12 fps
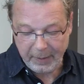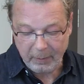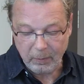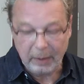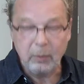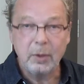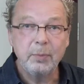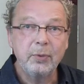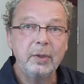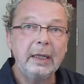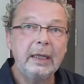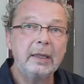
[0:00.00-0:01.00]
we would
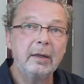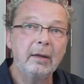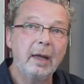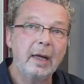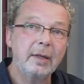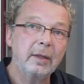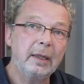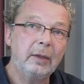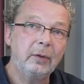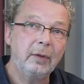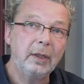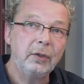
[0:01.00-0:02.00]
predict that
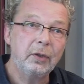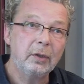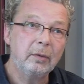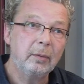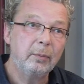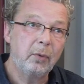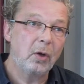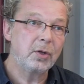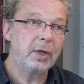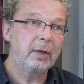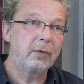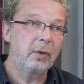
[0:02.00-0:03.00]
innovation
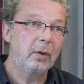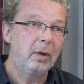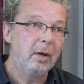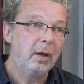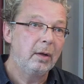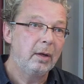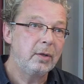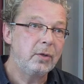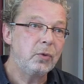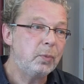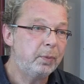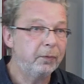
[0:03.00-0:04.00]
projects
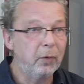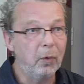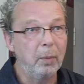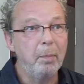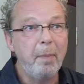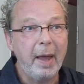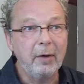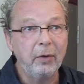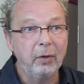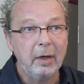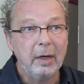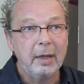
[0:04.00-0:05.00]
do perform
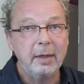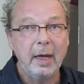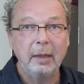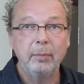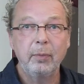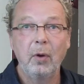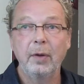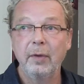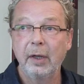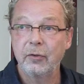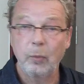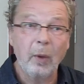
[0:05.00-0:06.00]
better than in
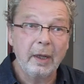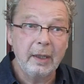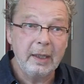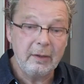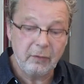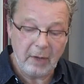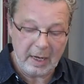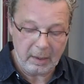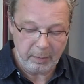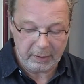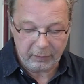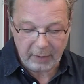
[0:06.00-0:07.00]
projects where these
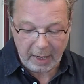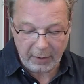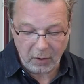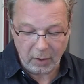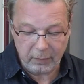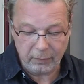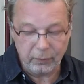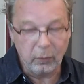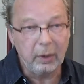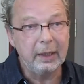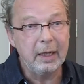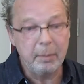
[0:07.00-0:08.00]
elements are not
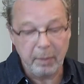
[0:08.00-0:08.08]
fully in